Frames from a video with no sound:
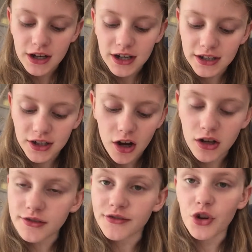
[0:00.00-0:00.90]
has
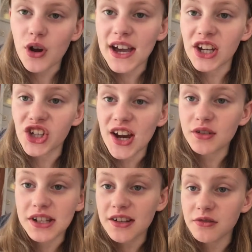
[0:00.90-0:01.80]
asked for a
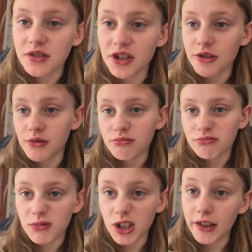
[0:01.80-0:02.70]
shout out, so
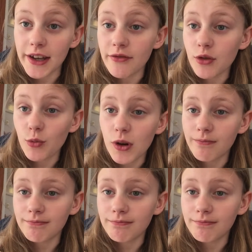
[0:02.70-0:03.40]
I'm gonna give them one.